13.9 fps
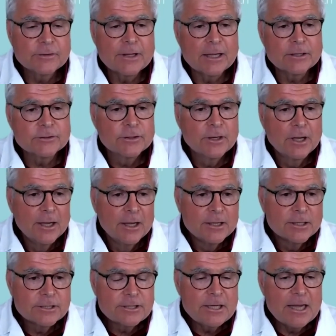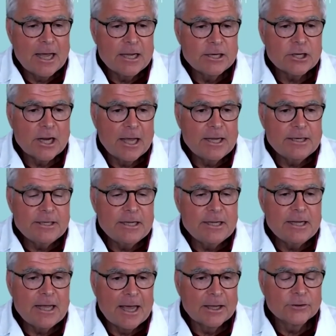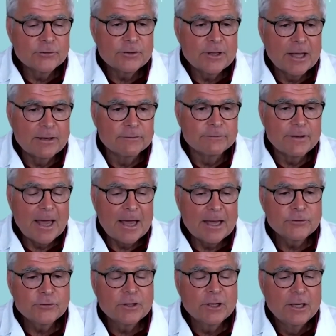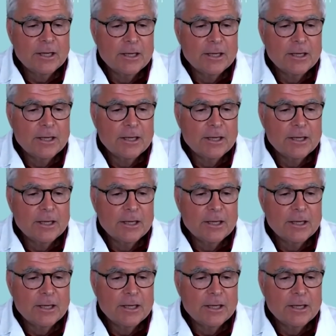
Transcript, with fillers: That's C H A D S and VASC.